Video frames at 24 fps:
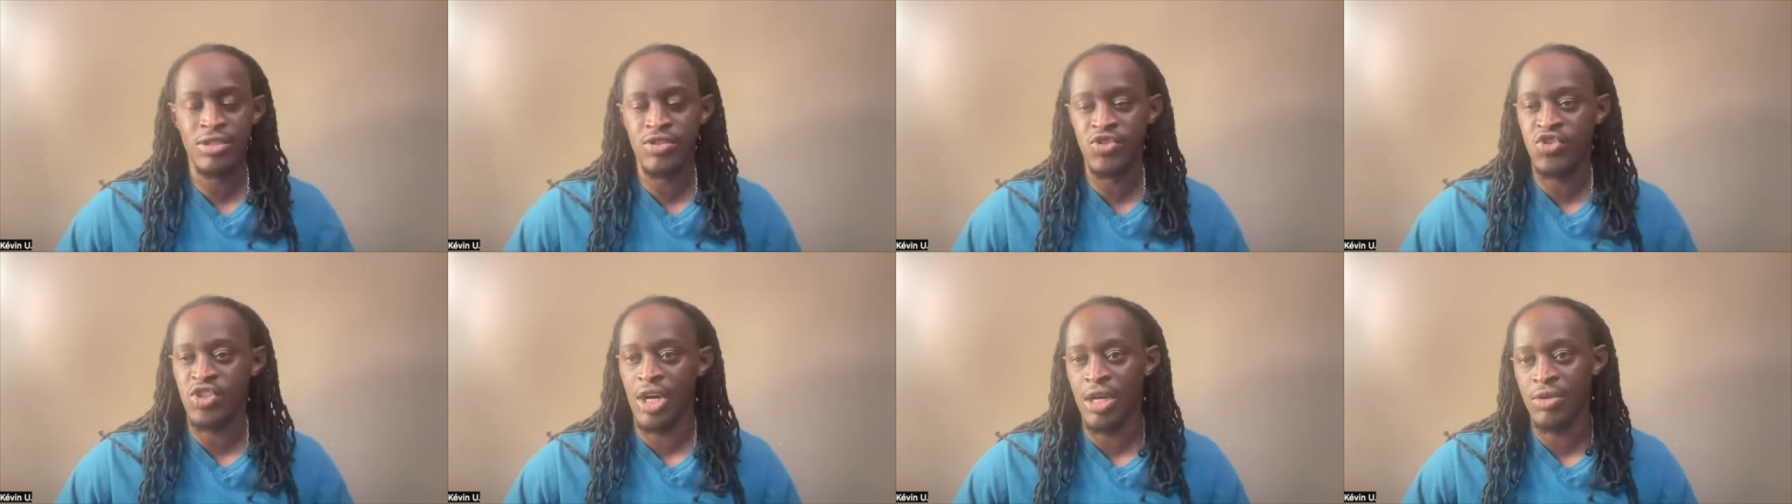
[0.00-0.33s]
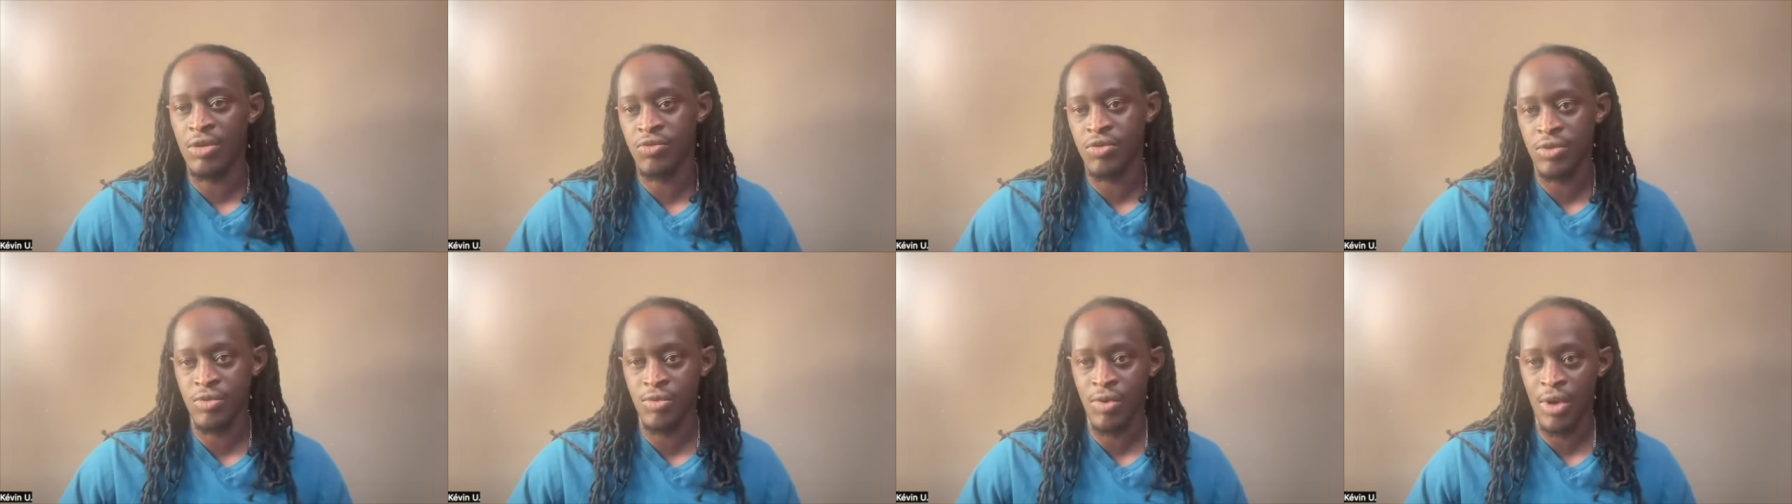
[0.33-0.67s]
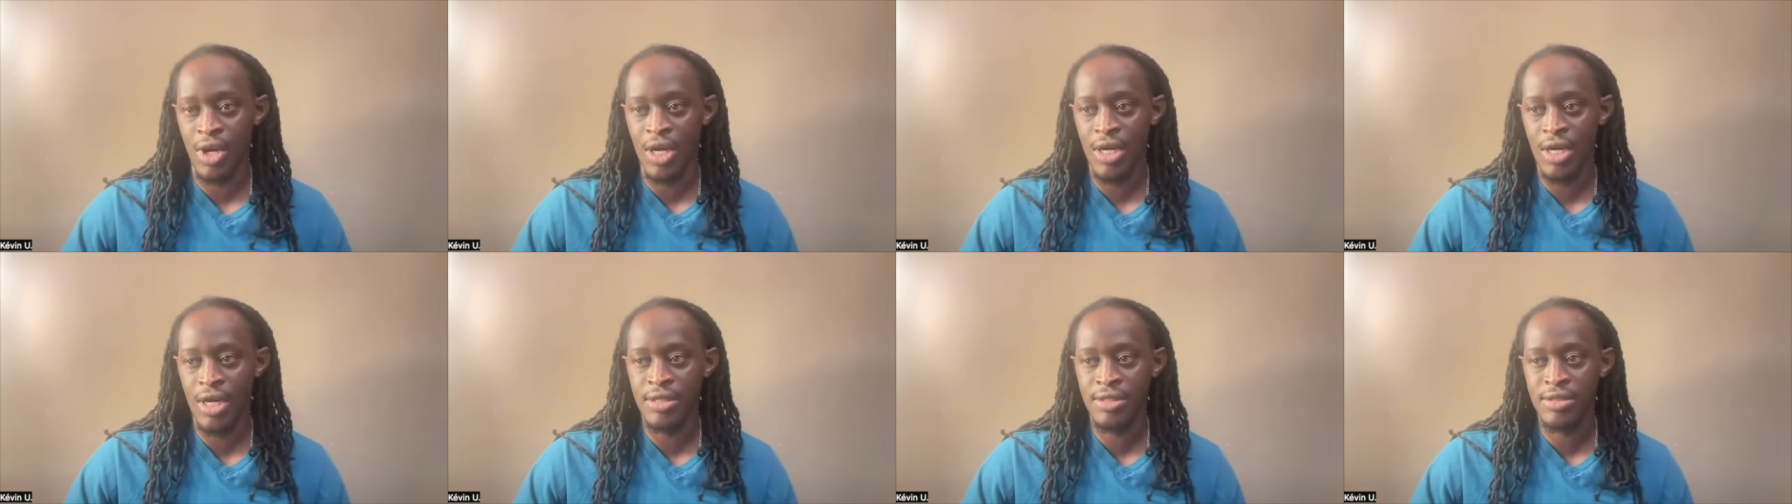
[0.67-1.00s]
genre
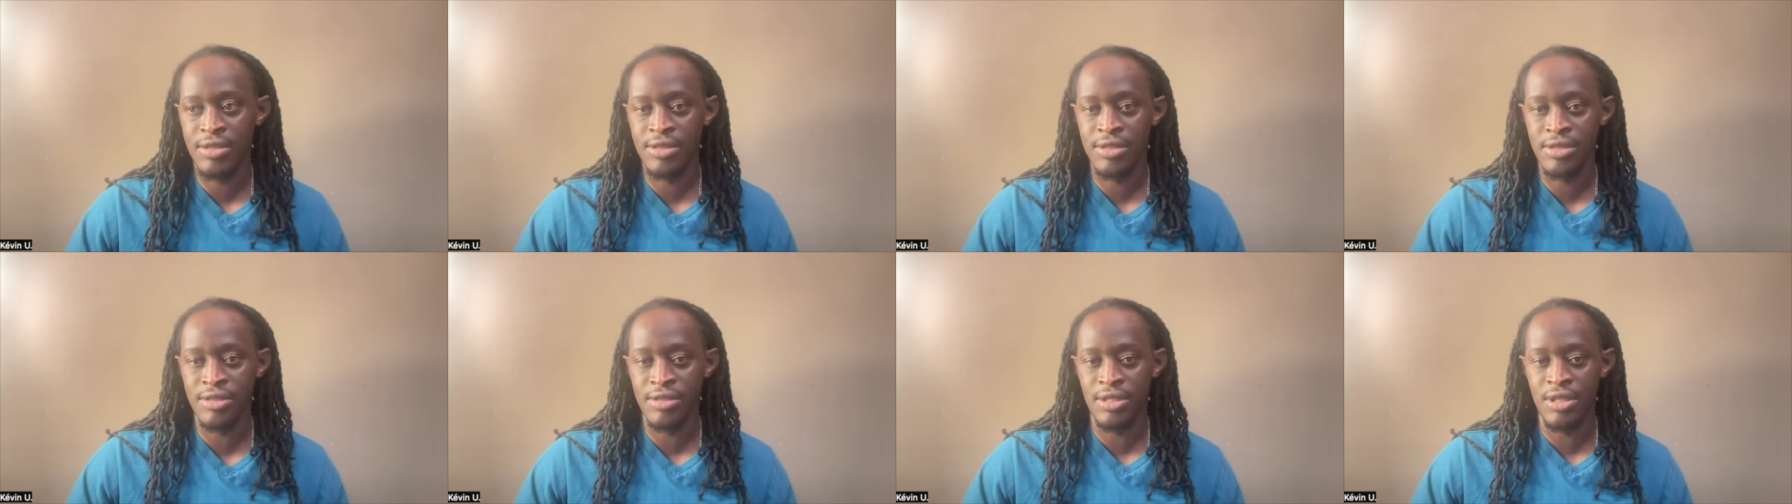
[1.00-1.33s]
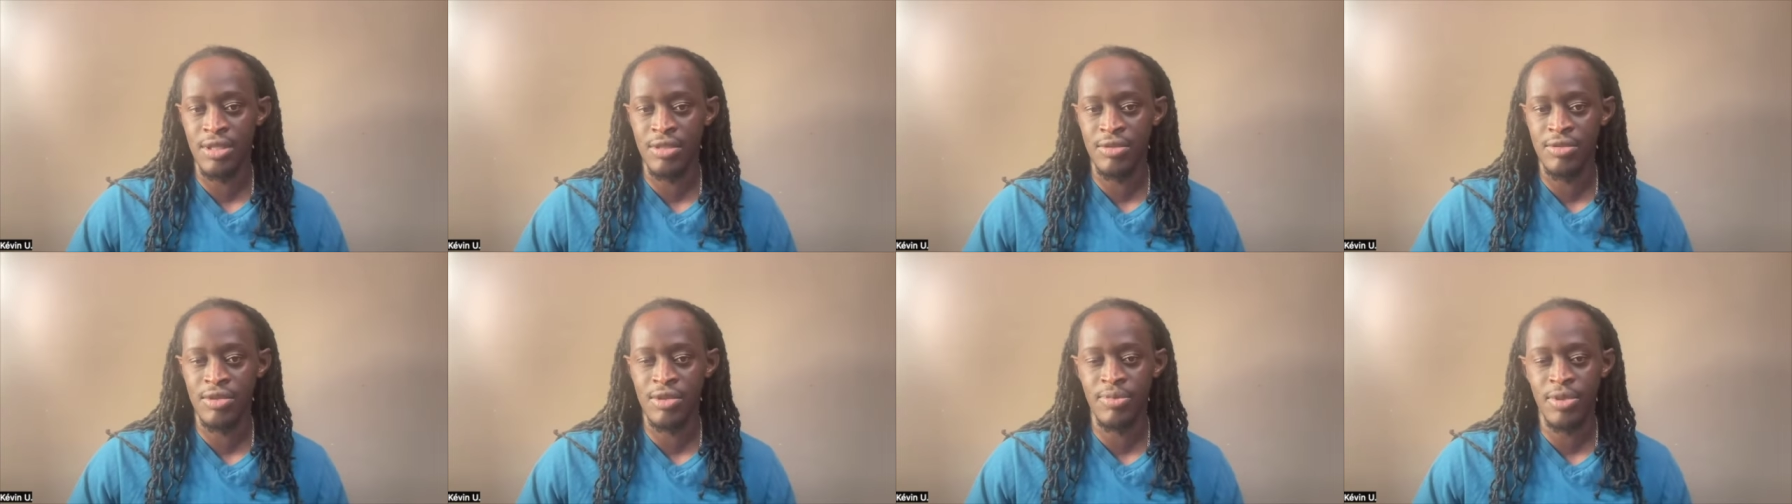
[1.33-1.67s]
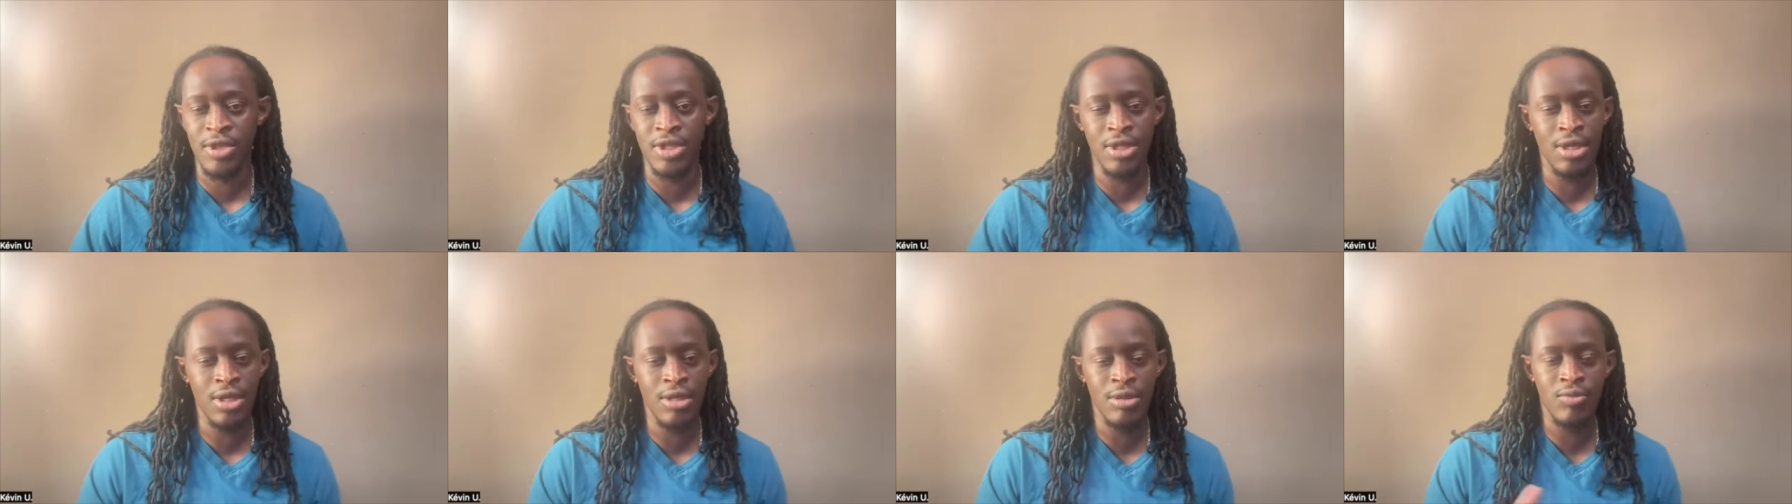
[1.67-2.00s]
wise you know depending
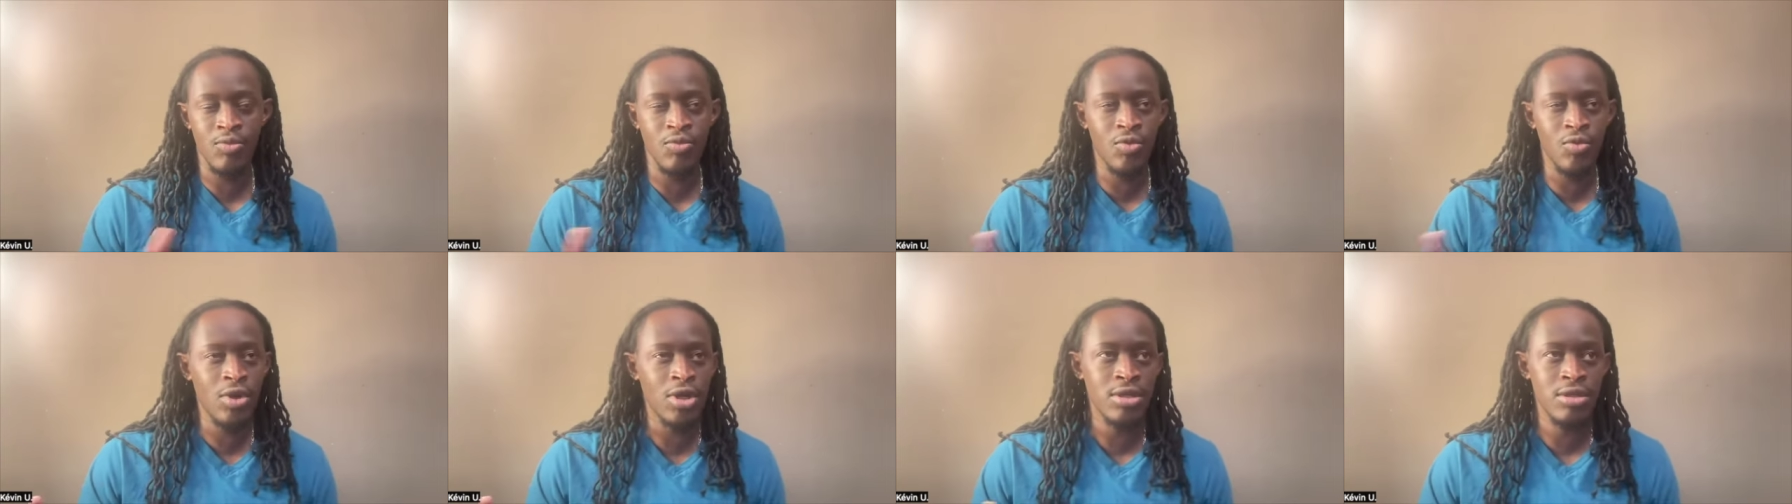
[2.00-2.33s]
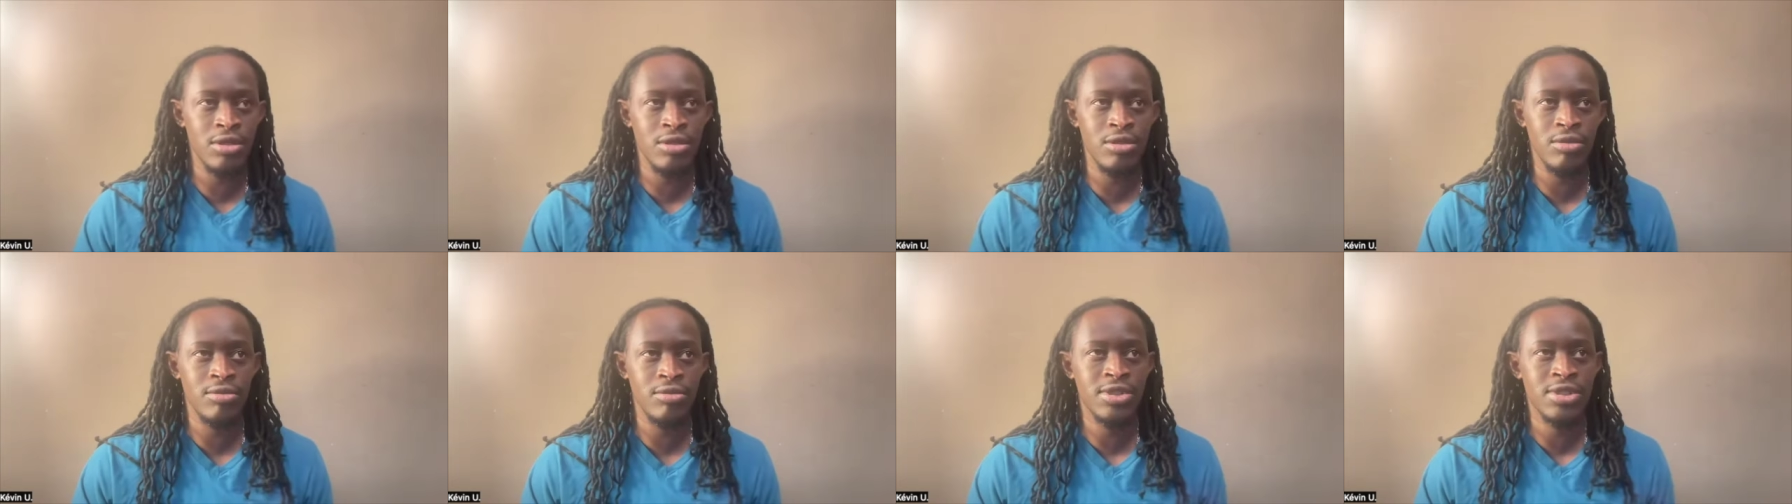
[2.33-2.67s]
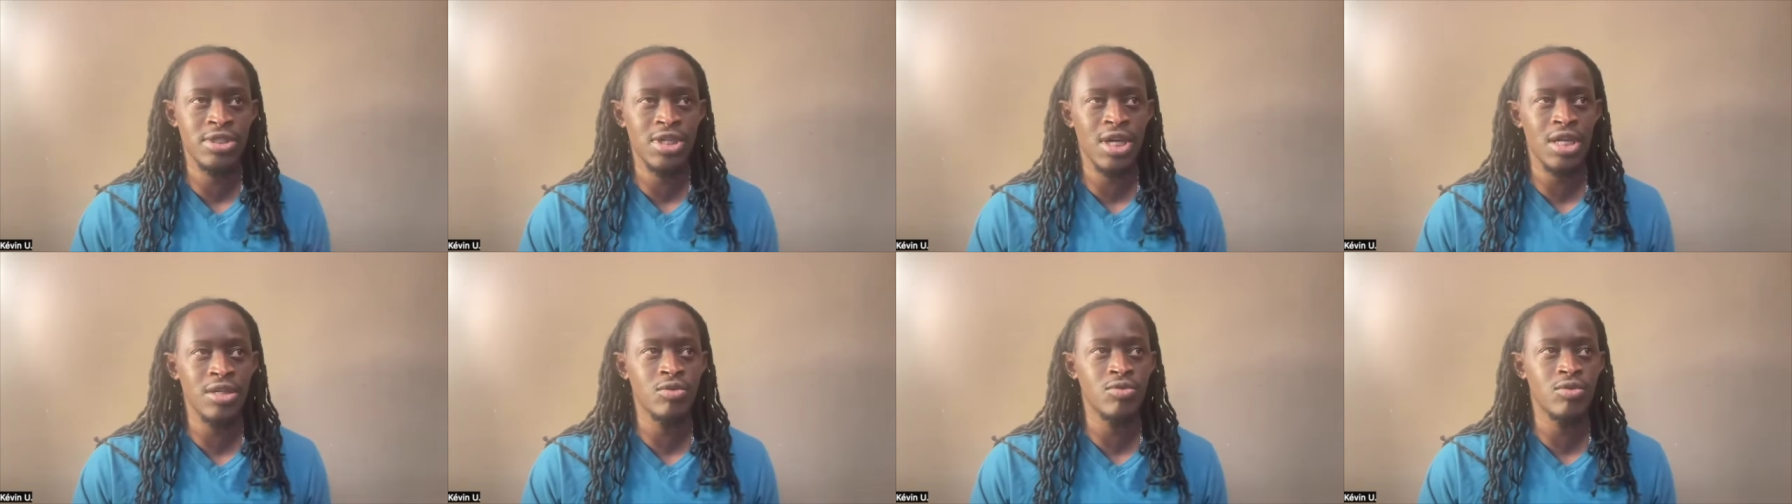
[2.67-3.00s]
on what you
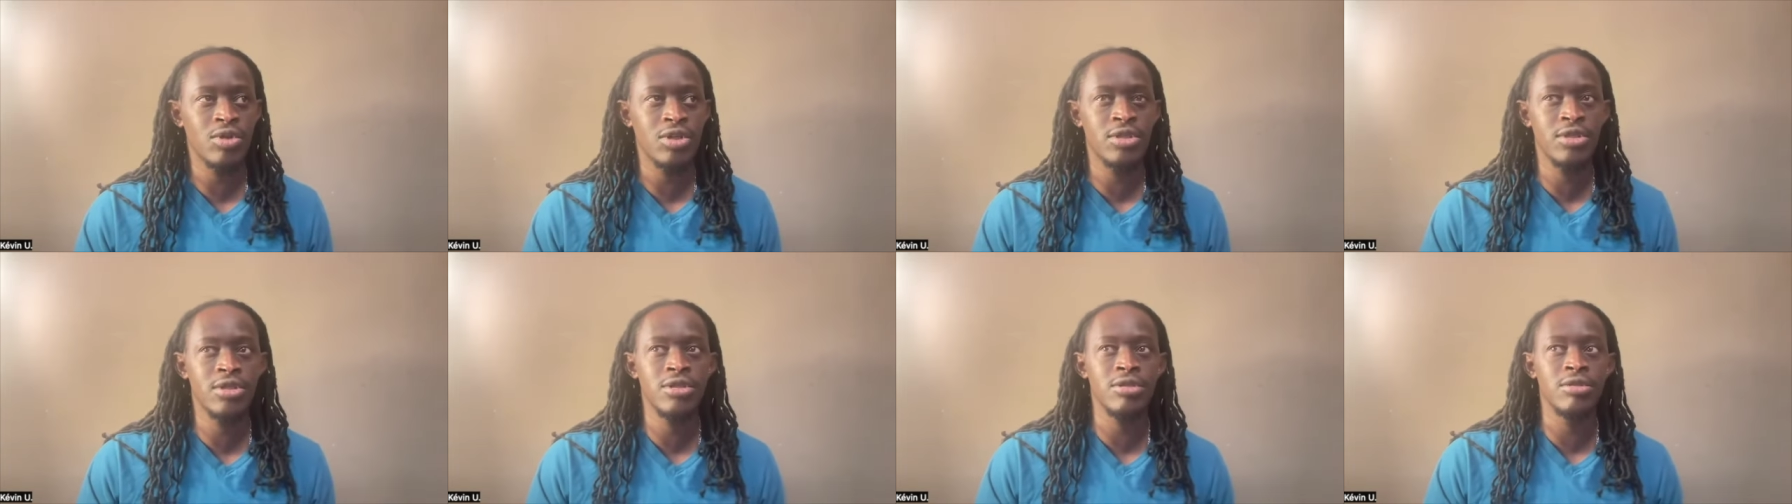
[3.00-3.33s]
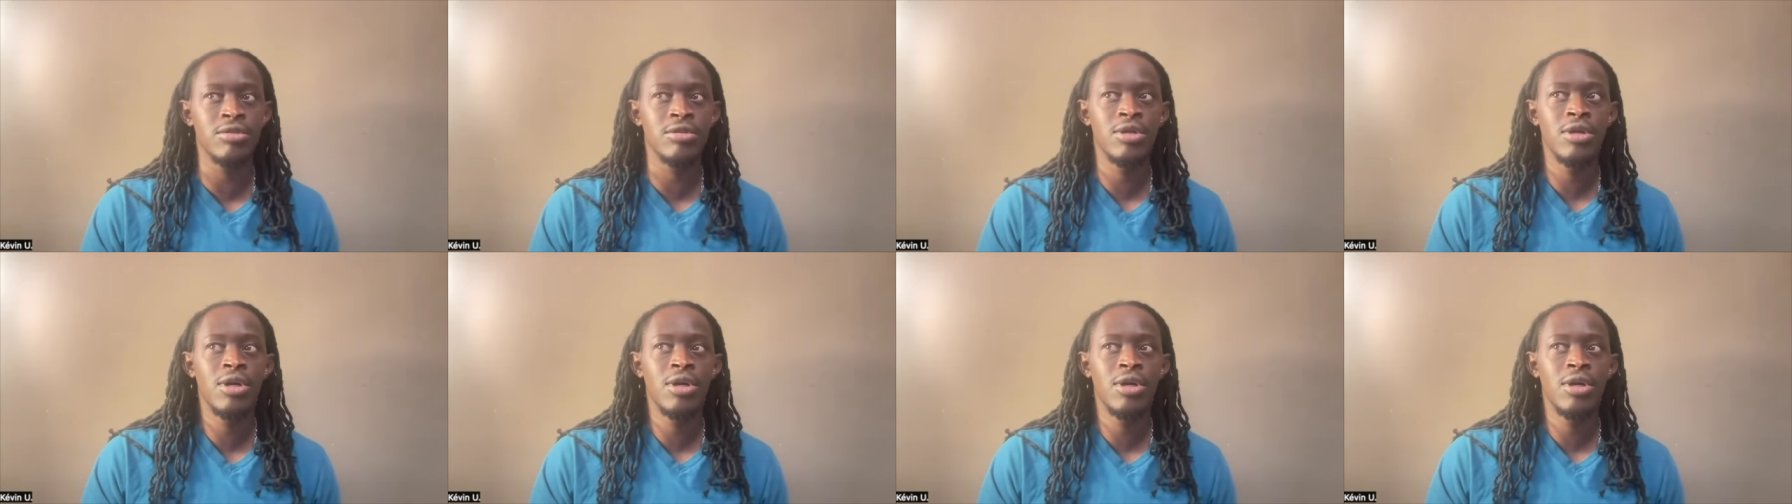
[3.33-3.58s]
decide you want to do